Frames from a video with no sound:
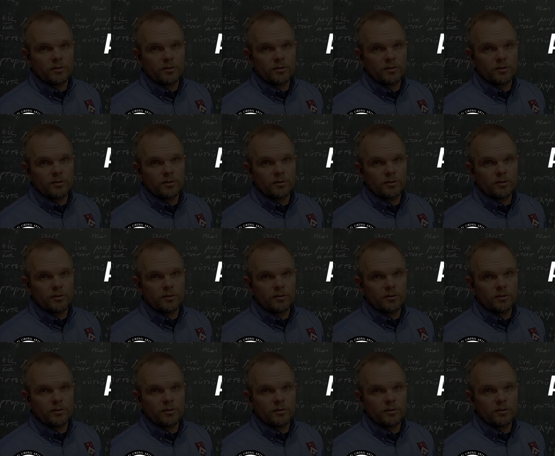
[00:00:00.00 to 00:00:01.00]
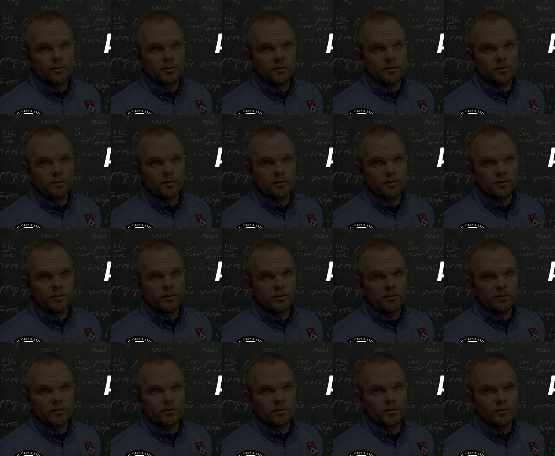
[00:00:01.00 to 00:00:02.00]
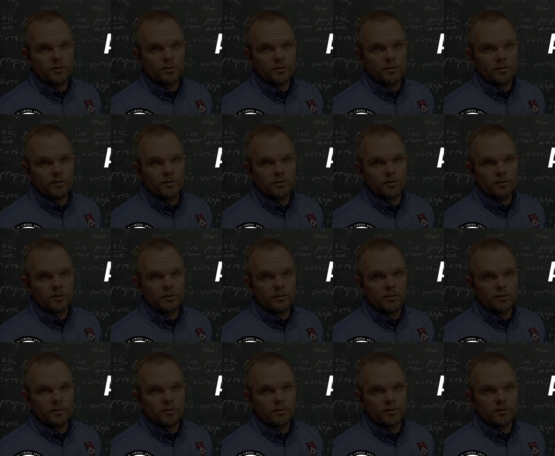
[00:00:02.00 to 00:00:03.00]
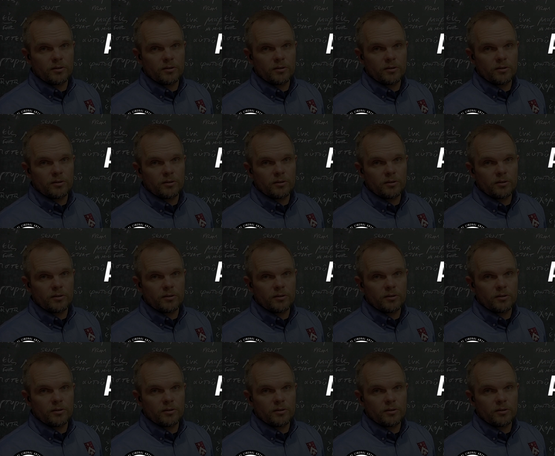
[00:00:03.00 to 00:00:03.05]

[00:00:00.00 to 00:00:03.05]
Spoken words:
The face doesn't move, so there is nothing to read.